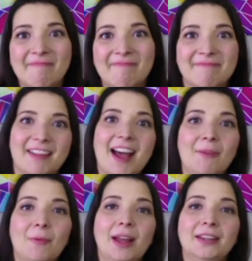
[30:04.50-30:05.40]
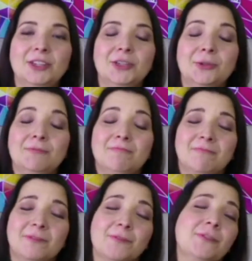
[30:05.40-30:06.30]
not when you
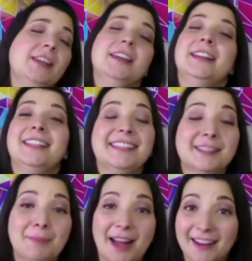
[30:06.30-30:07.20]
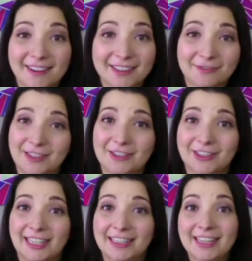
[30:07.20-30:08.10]
feel inspired to feed your
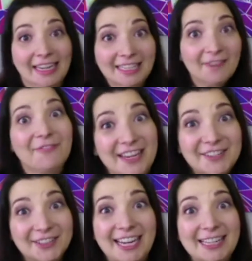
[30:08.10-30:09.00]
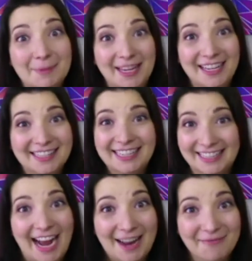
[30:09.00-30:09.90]
kids. You feed your kids because
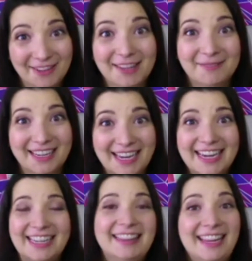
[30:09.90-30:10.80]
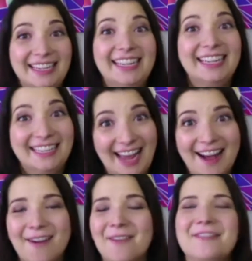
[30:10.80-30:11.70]
it's time for them to eat and they need it
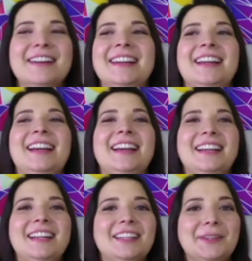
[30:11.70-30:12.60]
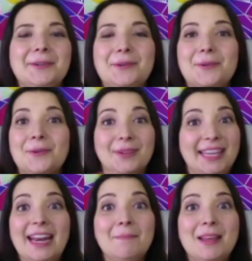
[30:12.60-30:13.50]
now. You
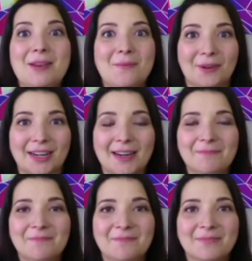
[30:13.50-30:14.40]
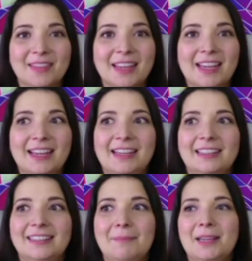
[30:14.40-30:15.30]
get up in the morning,
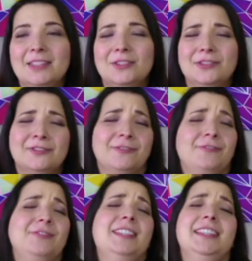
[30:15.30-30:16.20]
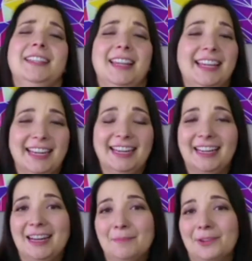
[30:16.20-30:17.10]
not because you feel like getting
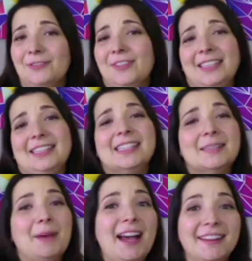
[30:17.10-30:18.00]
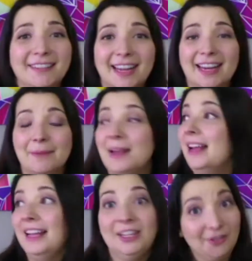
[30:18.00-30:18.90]
up or you feel inspired to get up.
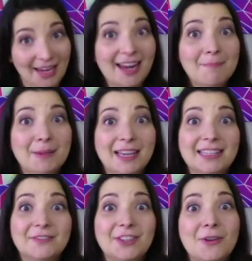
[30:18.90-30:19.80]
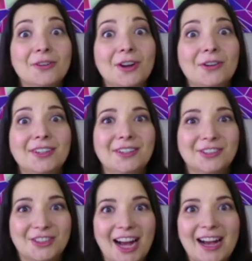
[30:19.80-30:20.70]
You get up because if you don't go to your
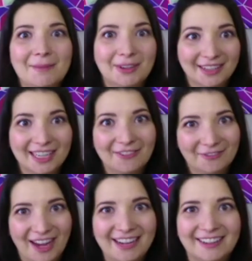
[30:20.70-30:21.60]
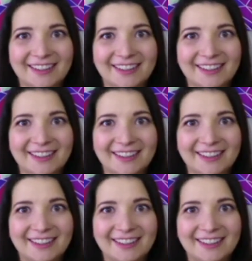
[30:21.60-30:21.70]
job, you're going to get fired.